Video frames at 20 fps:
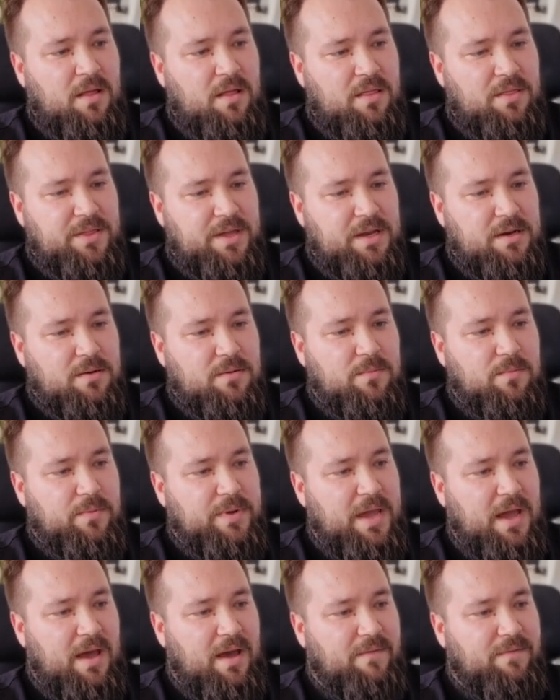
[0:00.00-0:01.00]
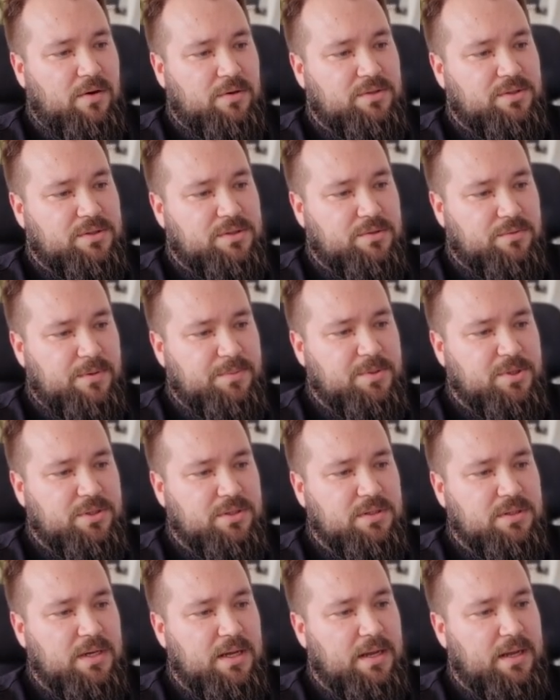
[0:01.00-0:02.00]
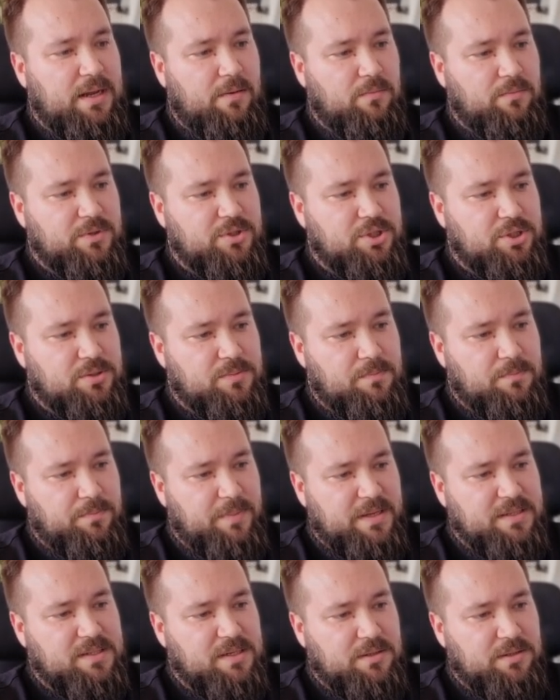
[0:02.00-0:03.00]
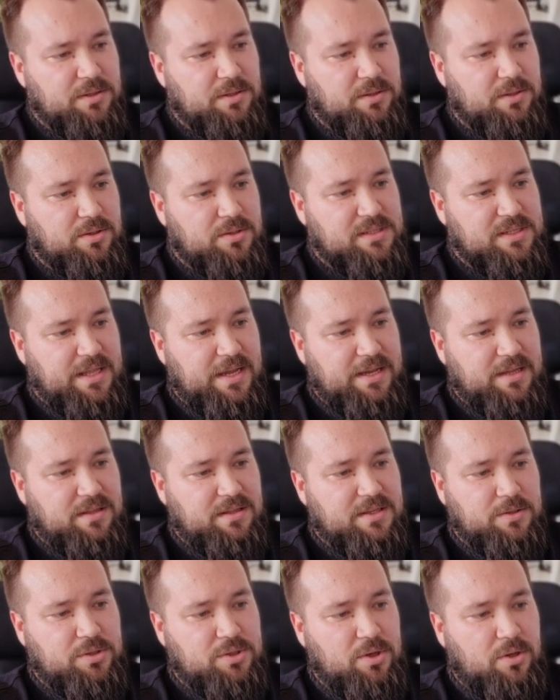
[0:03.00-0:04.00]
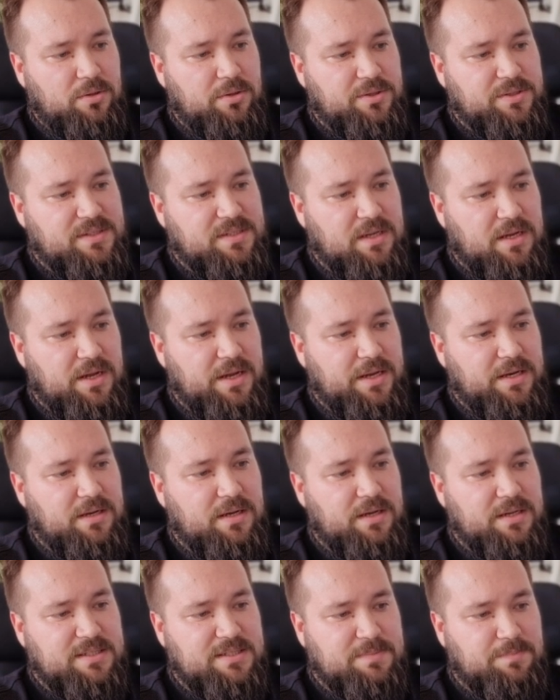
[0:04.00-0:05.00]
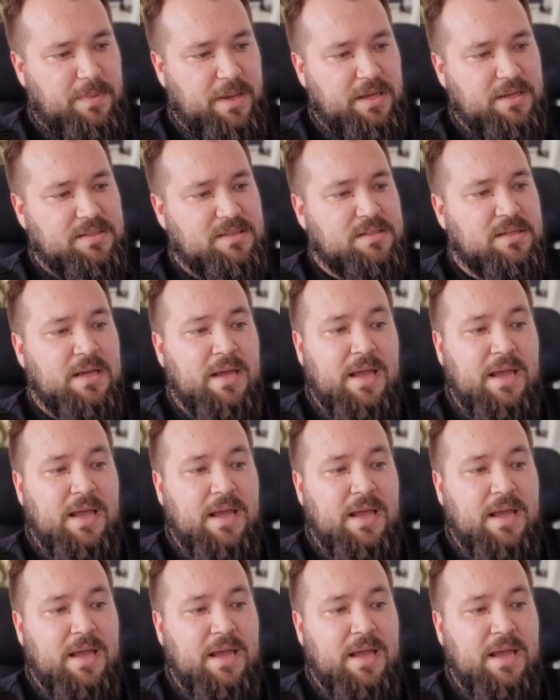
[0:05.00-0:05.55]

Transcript: Then we have our description, which basically looks like this: dollar sign, a space,